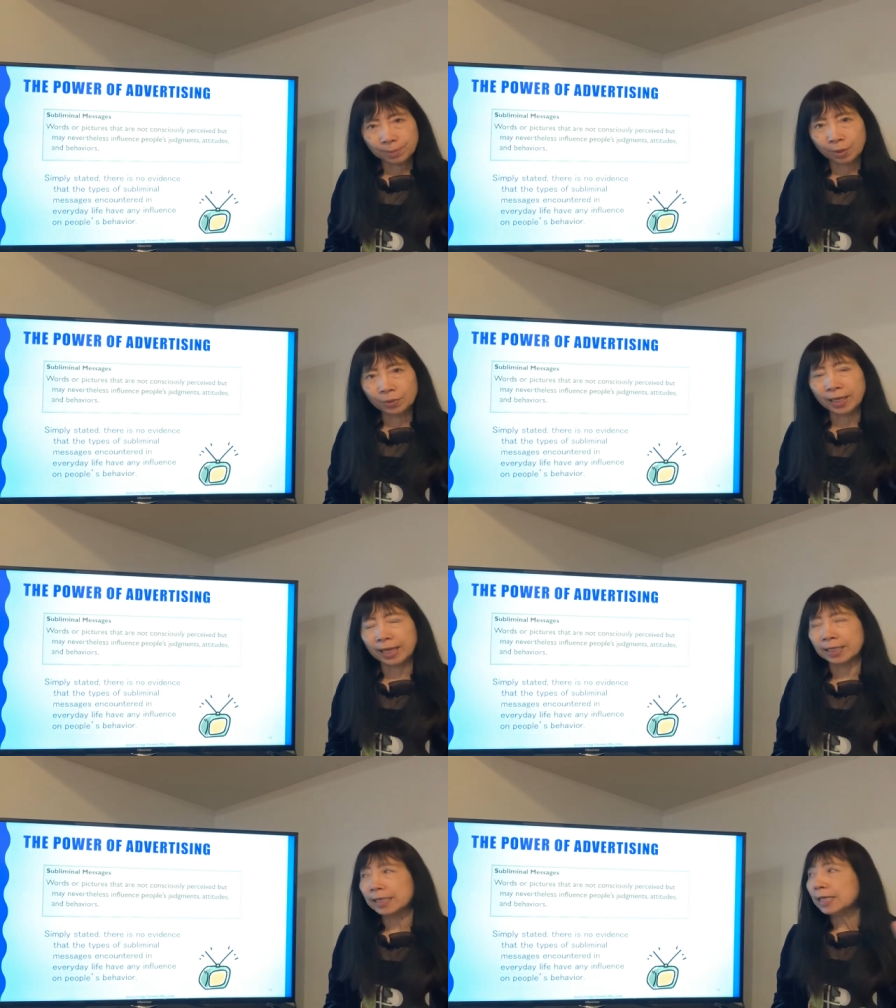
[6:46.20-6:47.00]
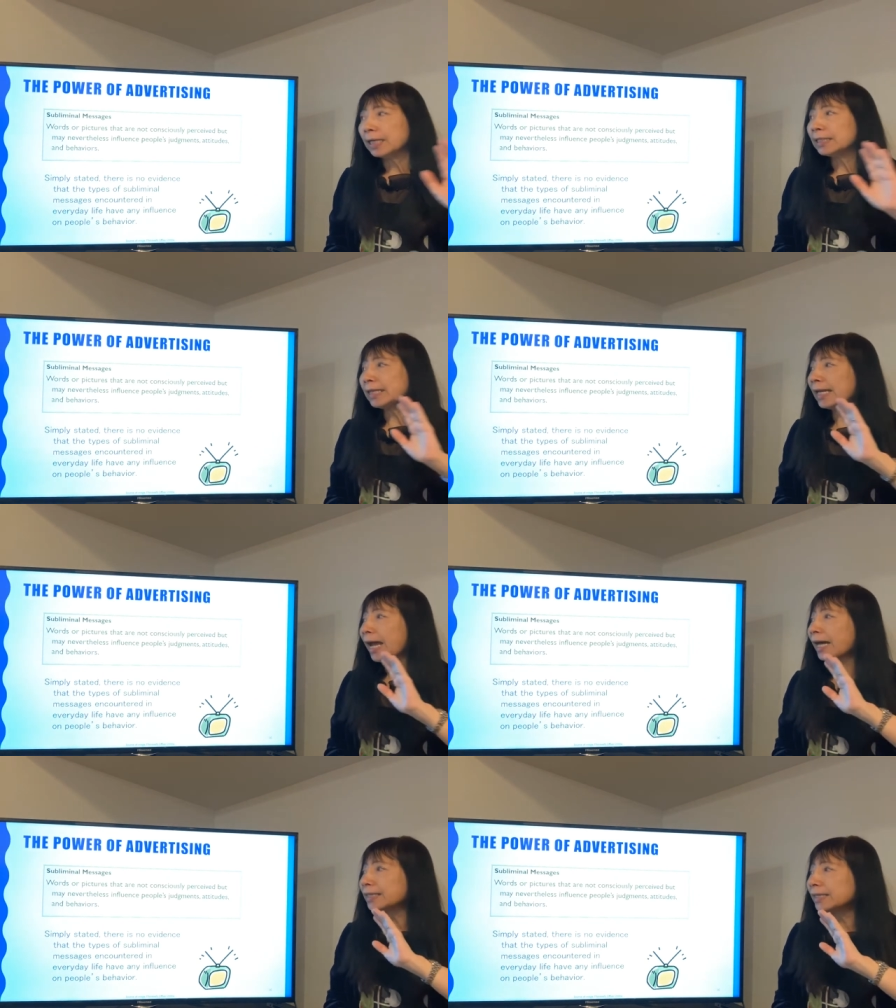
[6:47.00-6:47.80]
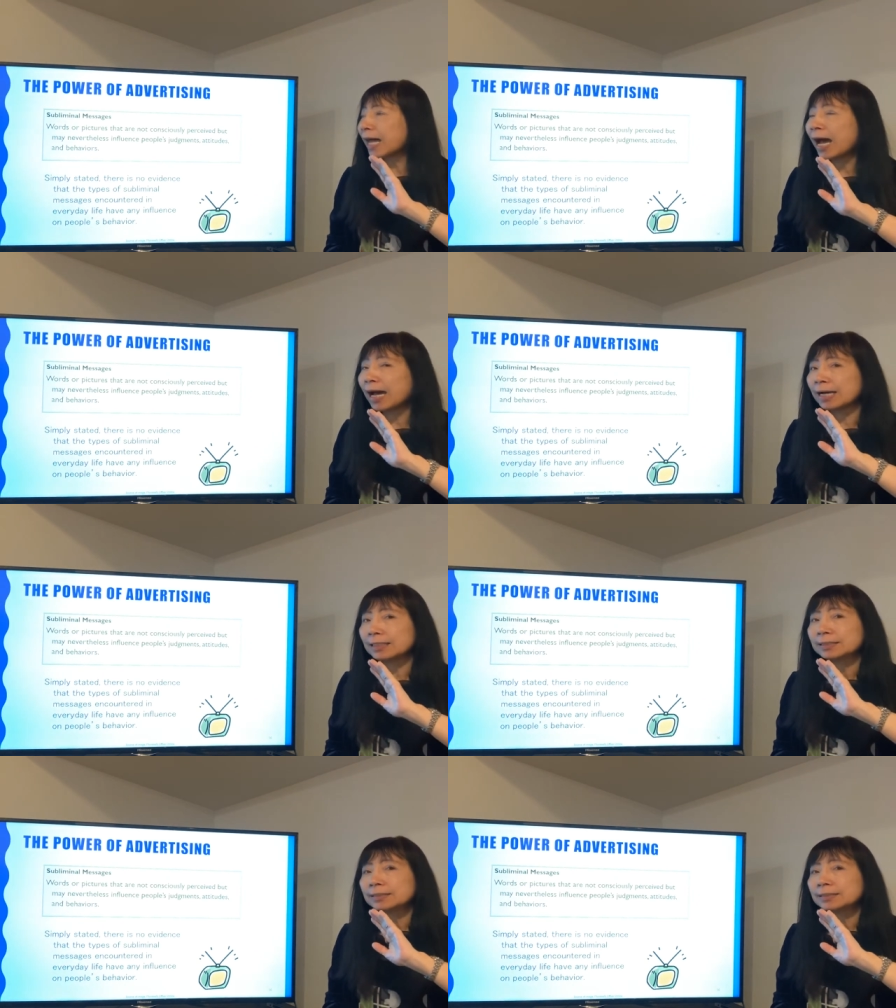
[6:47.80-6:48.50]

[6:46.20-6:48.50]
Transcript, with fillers: Okay, they are not.